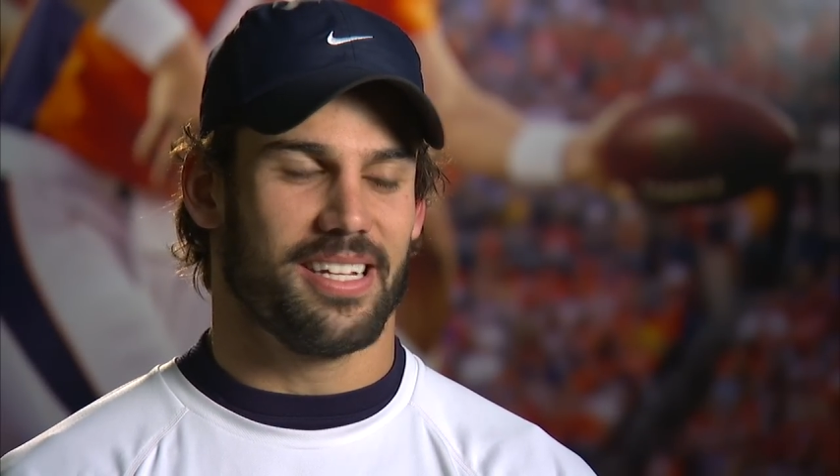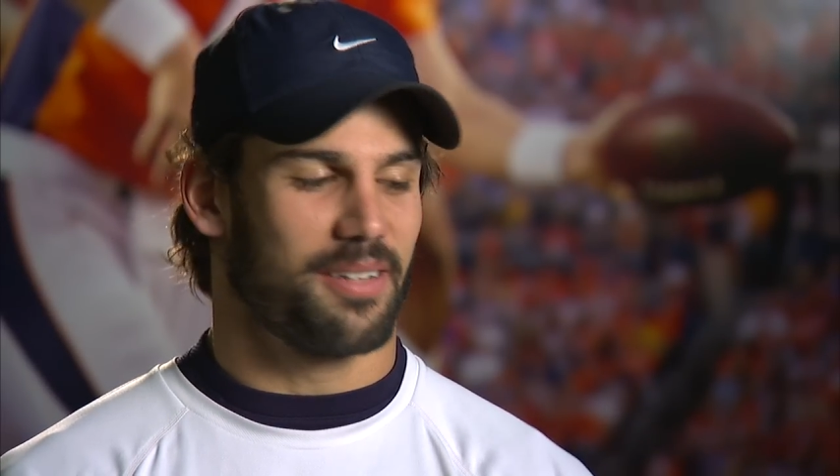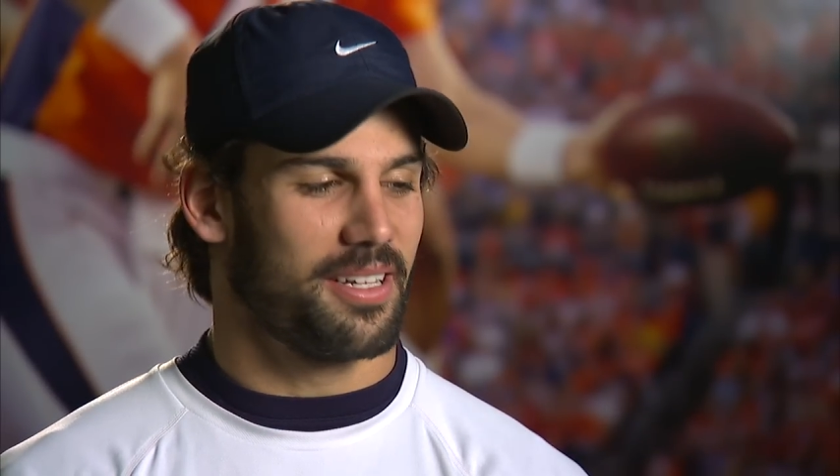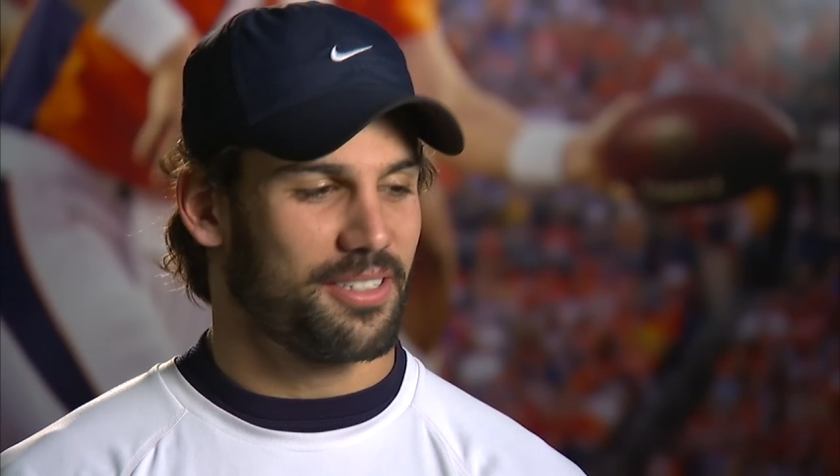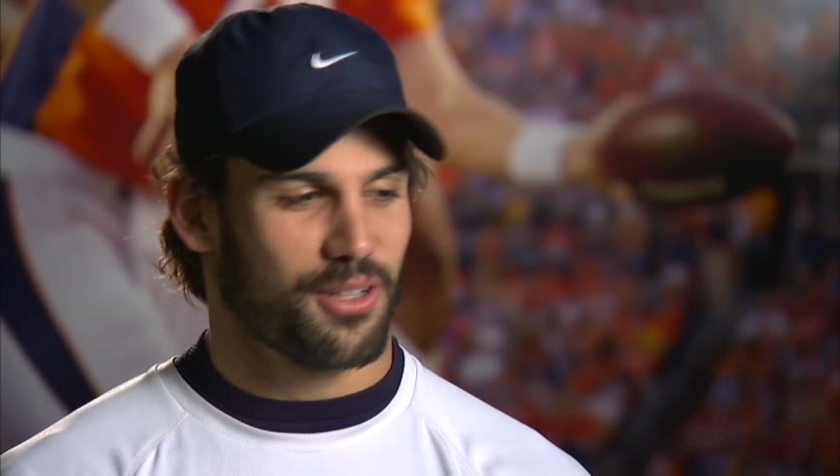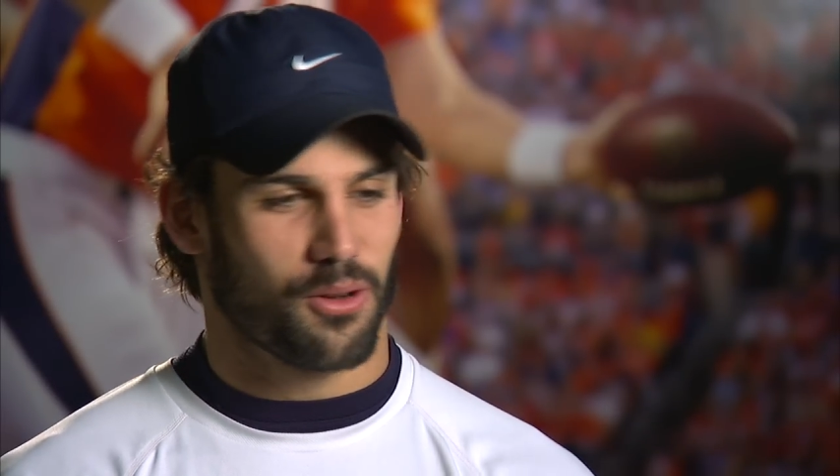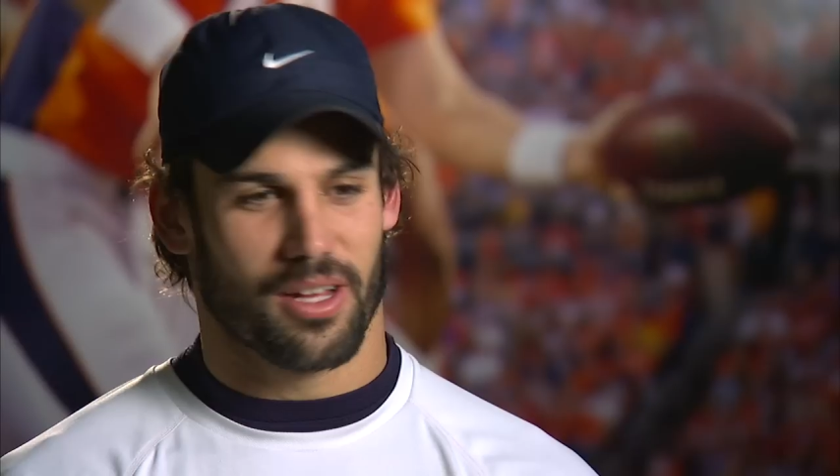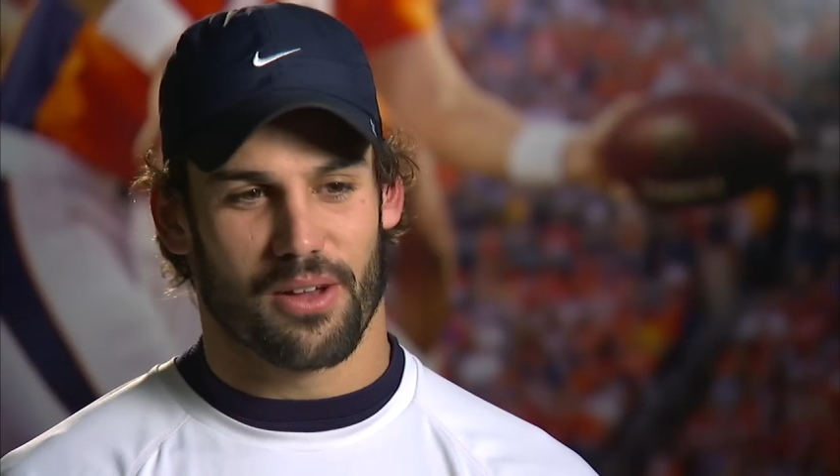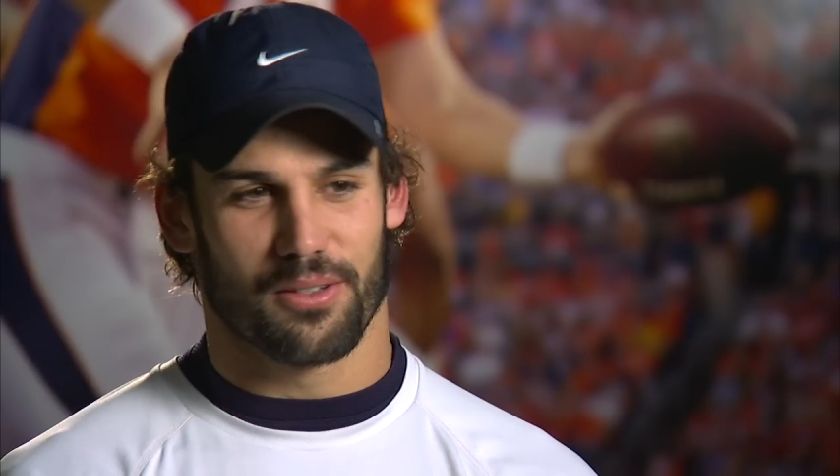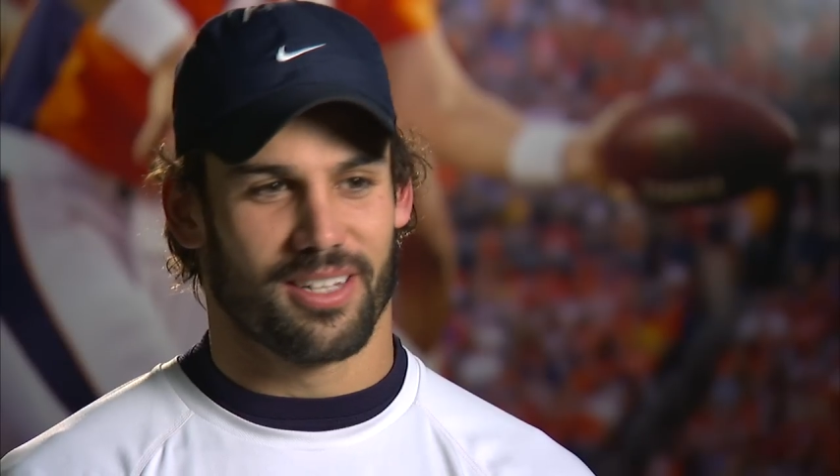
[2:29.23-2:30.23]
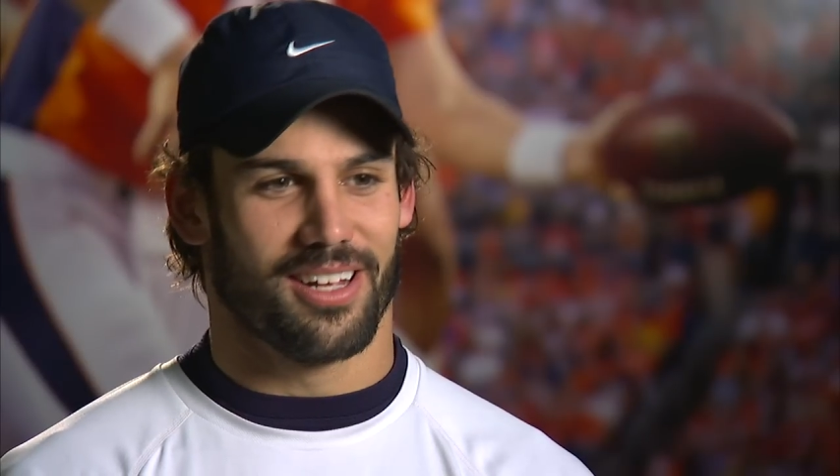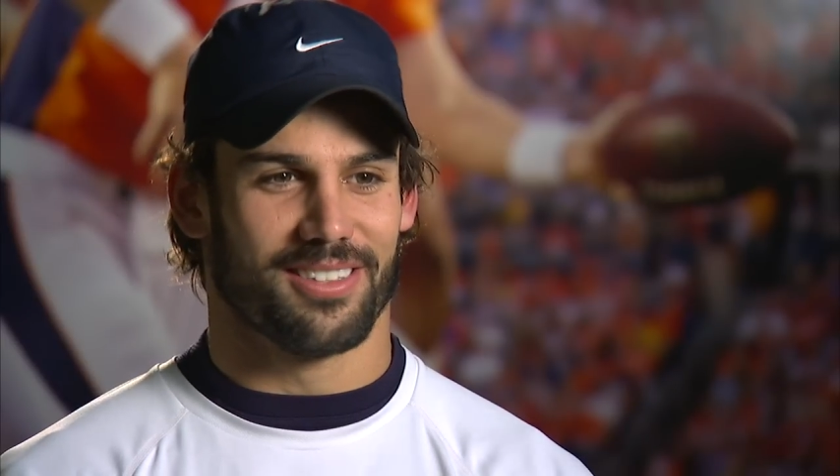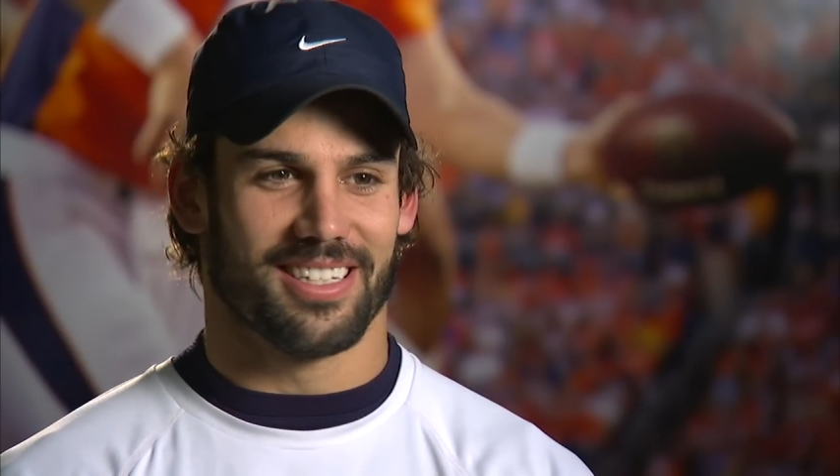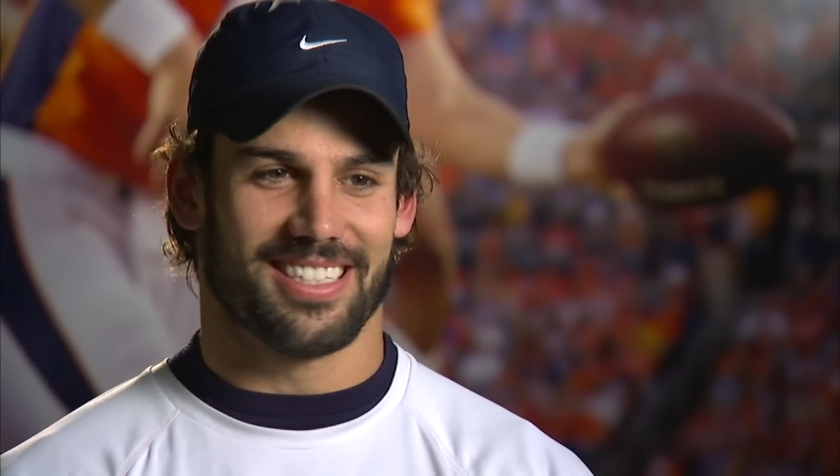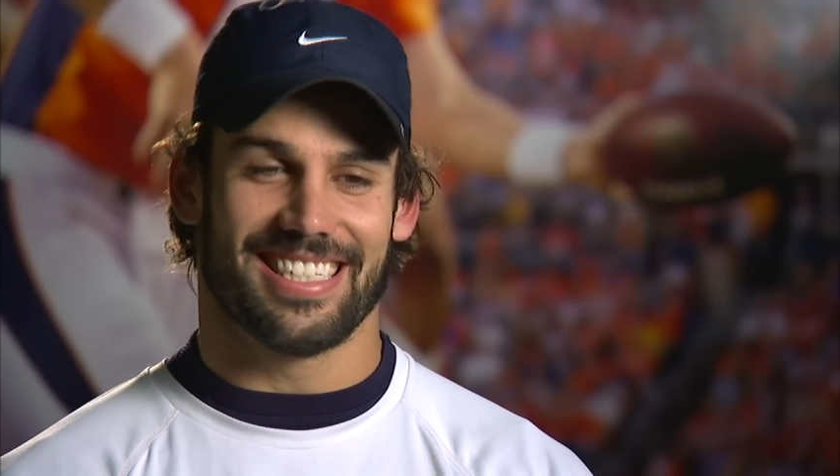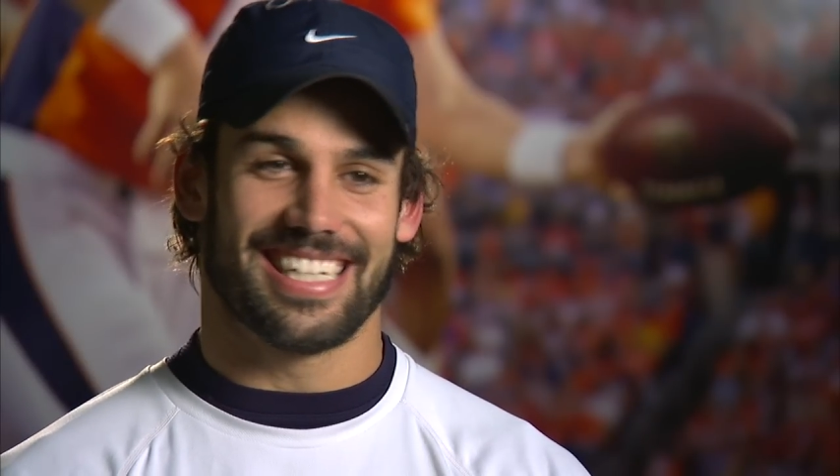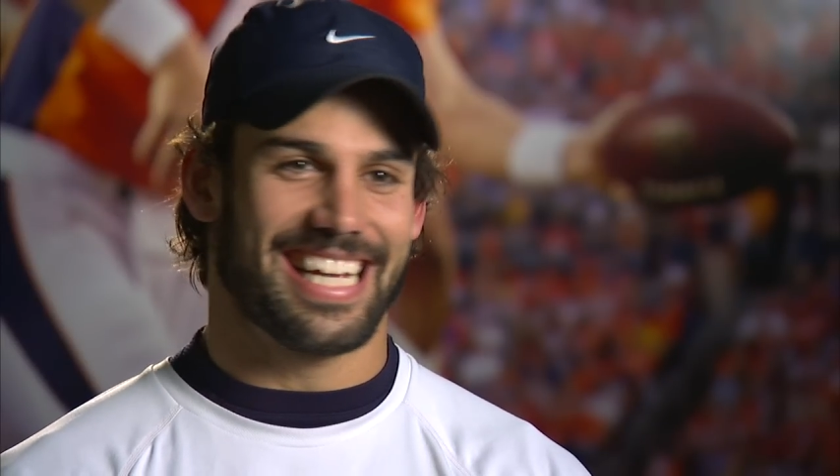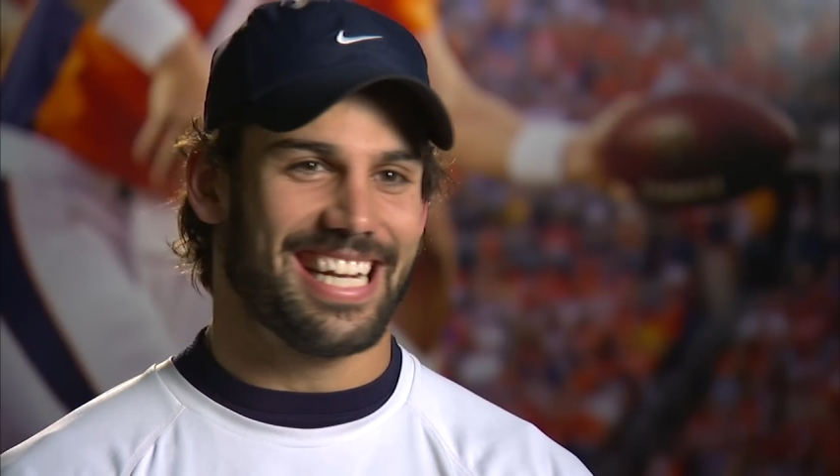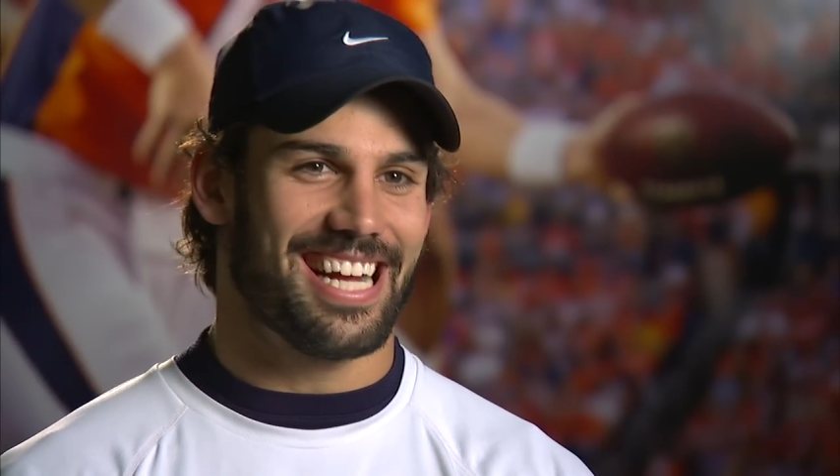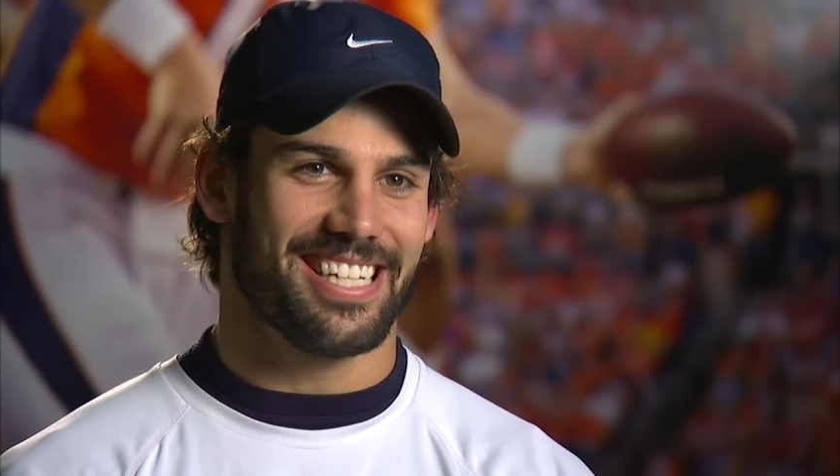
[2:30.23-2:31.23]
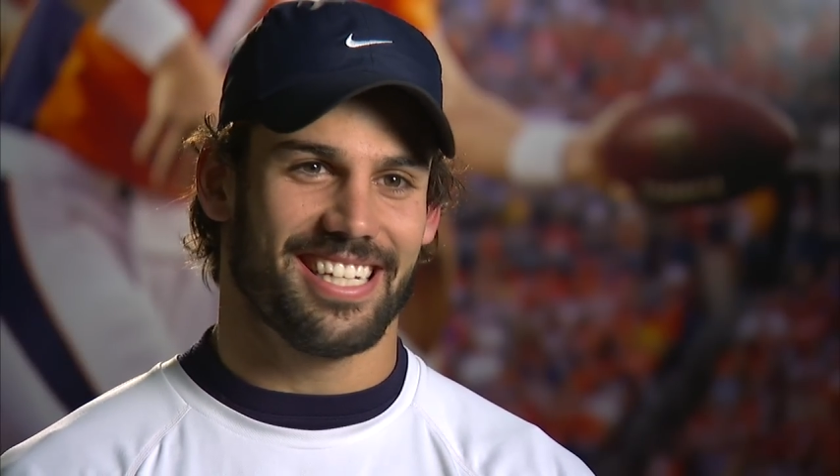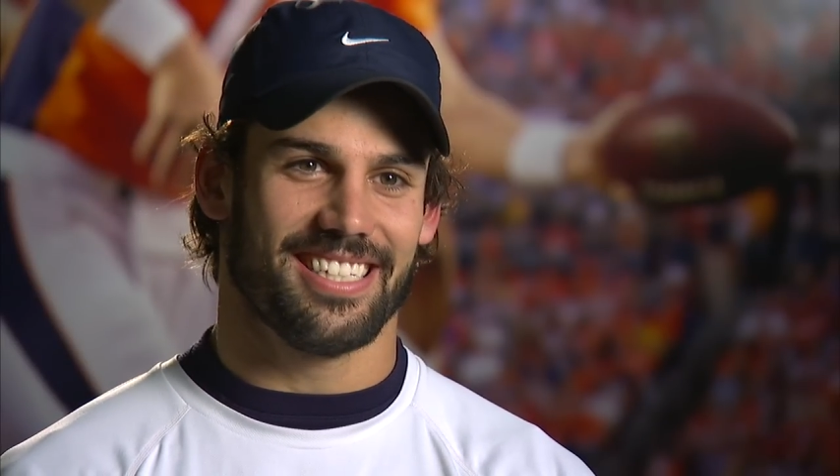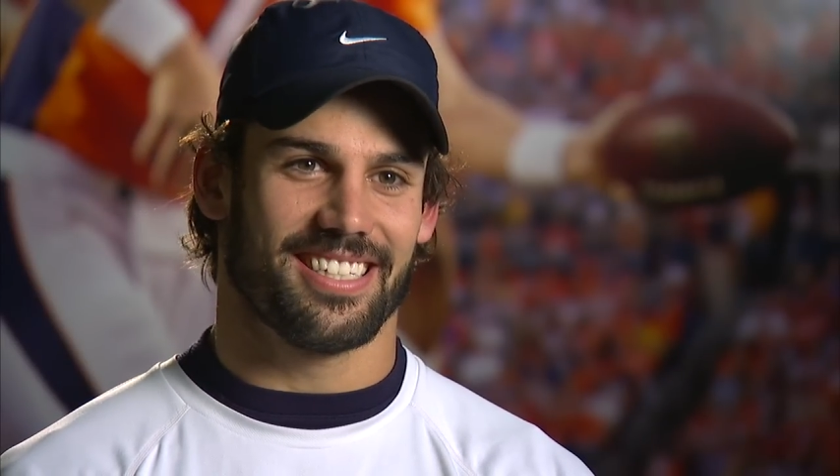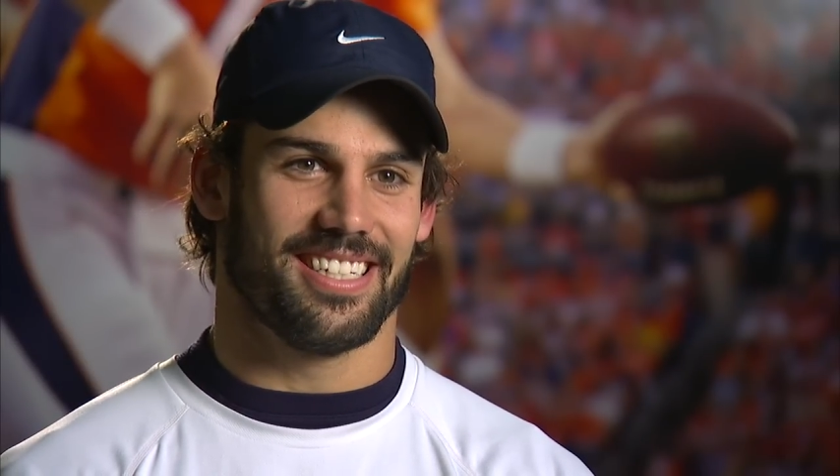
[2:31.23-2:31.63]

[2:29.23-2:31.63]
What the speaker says: and Stokely always tells us he's gonna get on you.